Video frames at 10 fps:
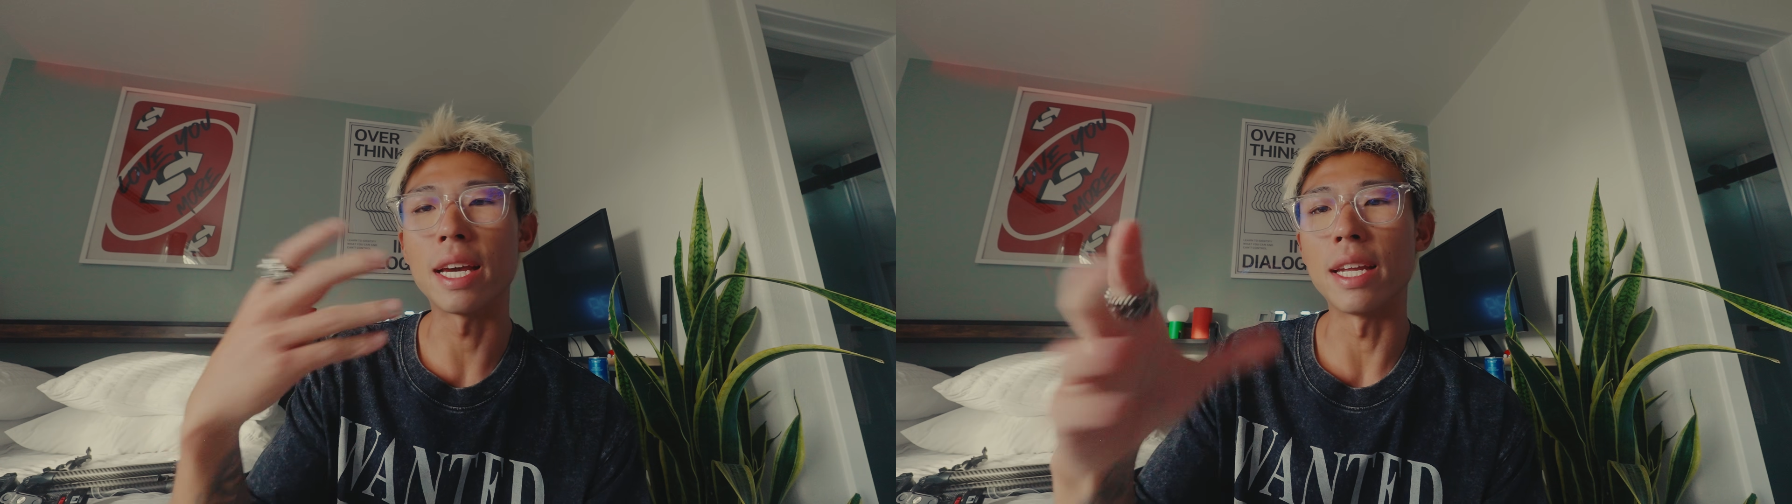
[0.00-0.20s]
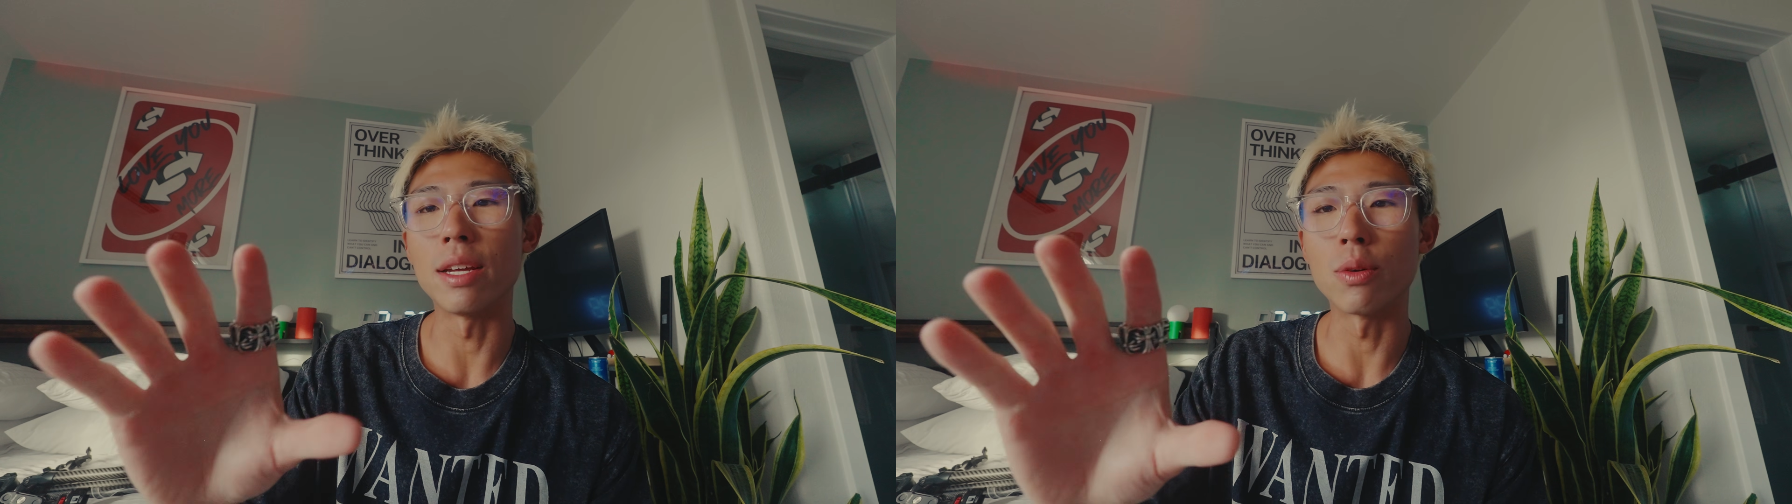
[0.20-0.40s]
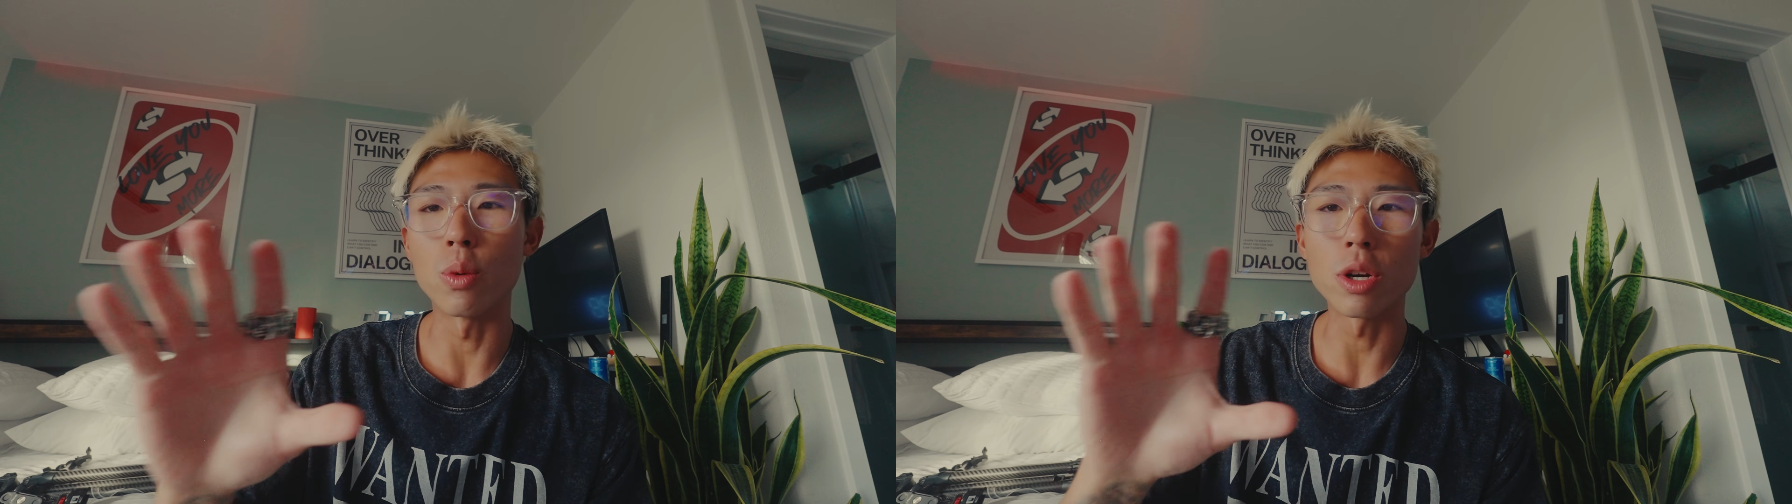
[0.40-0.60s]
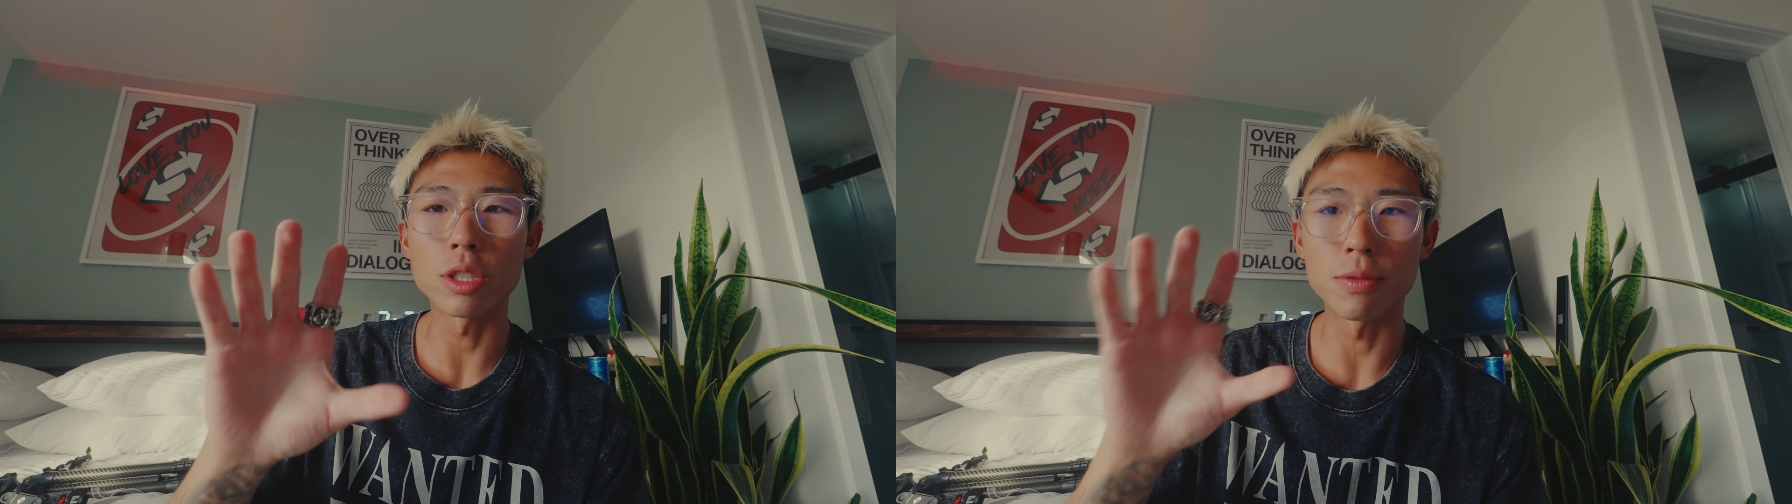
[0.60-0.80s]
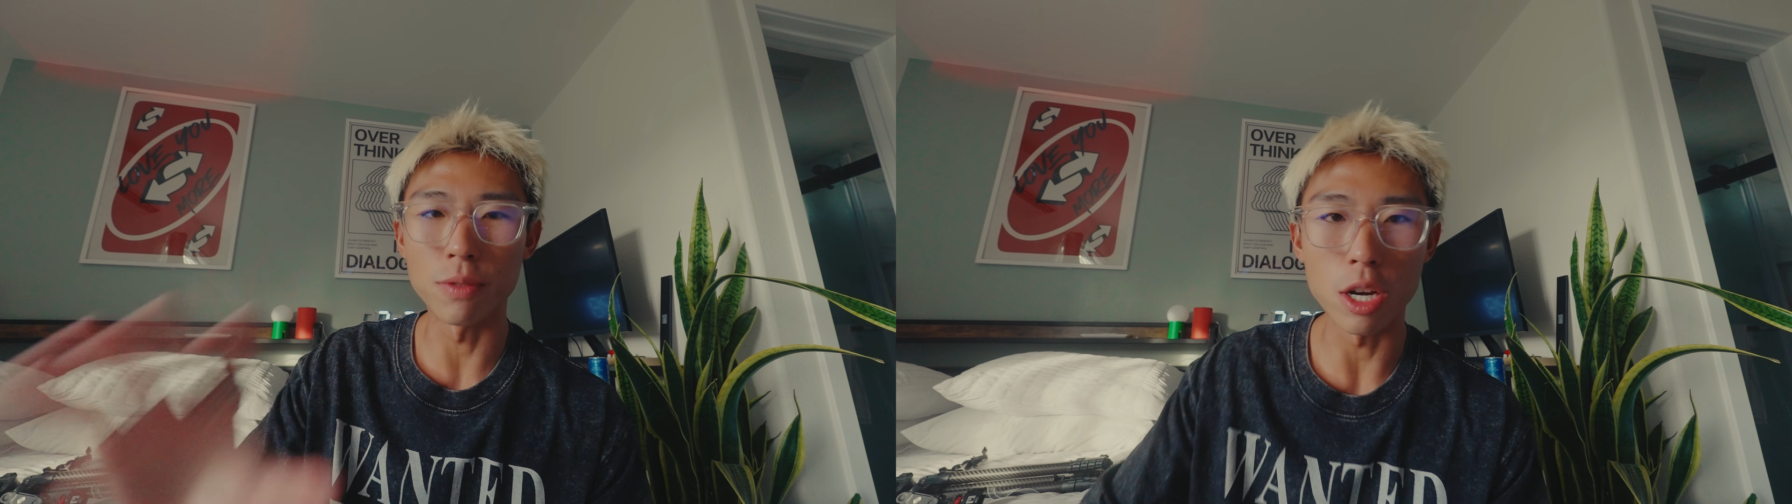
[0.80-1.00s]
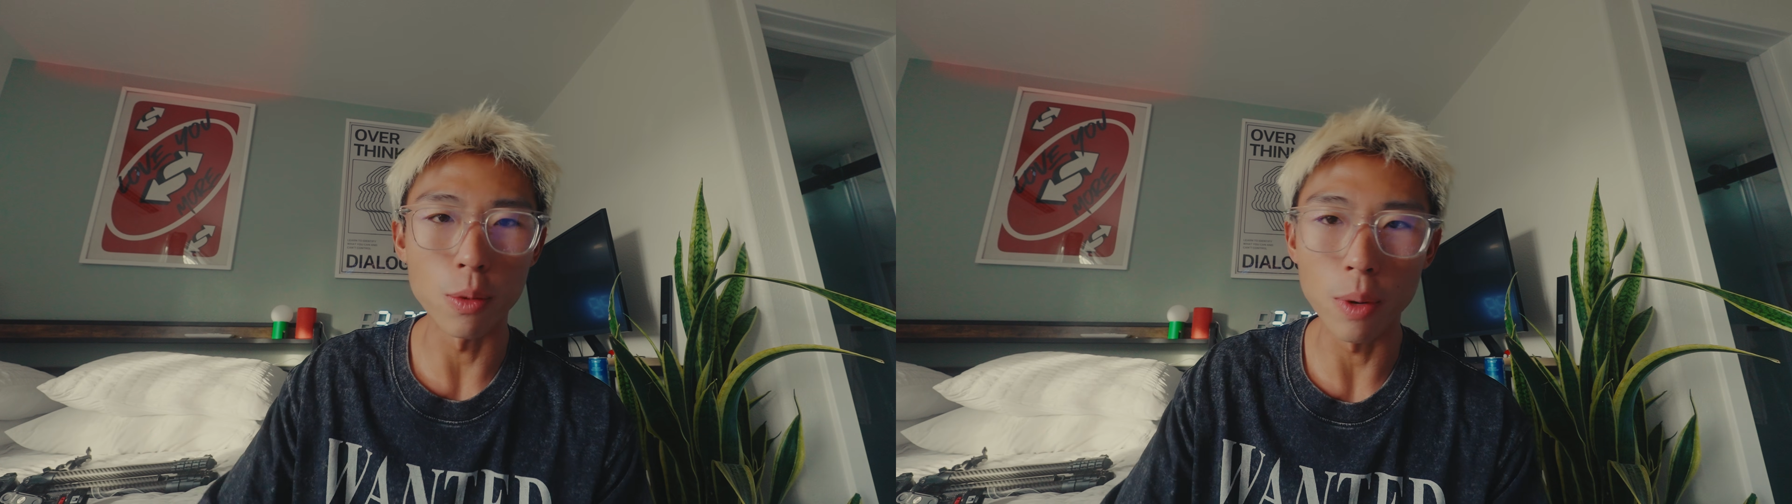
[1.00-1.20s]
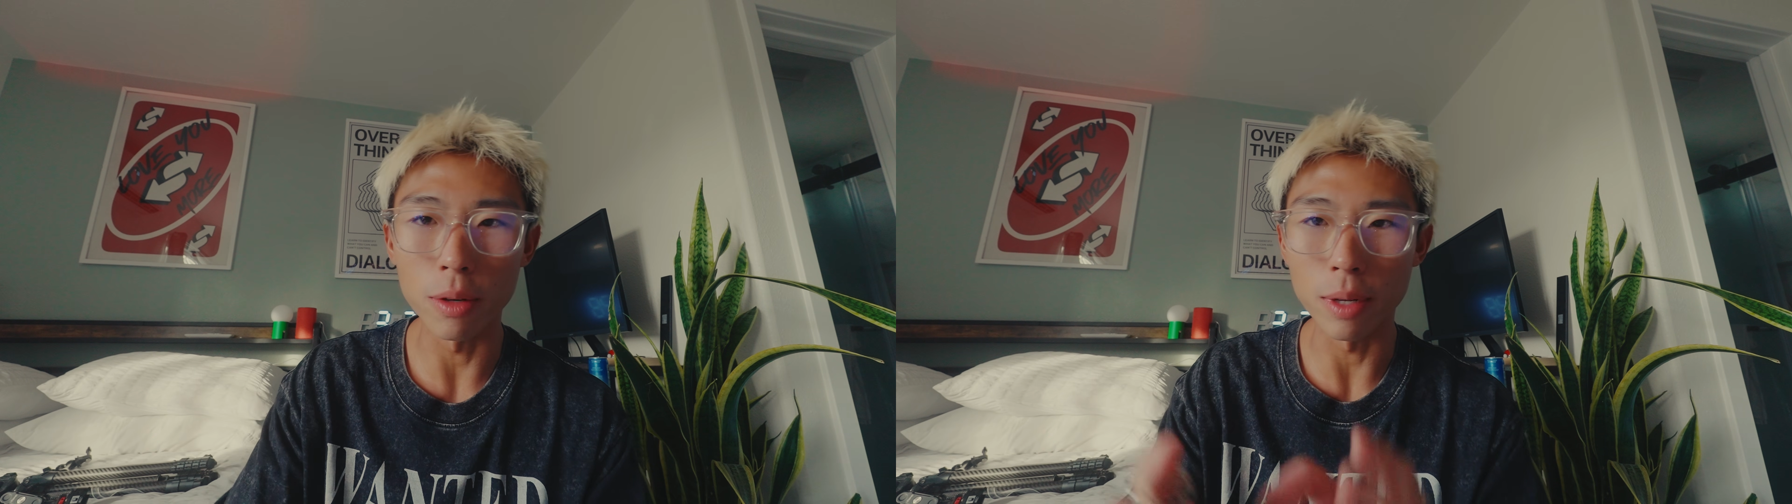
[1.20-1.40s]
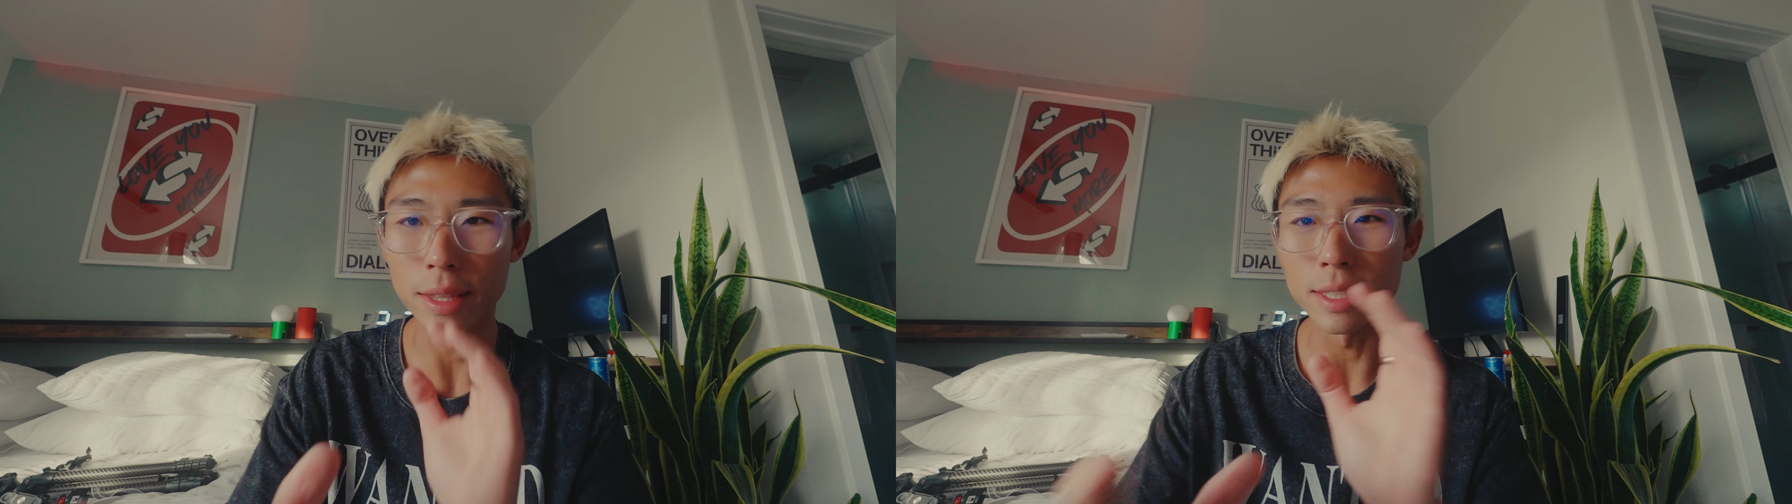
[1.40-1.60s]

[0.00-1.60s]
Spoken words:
and it works very well, right?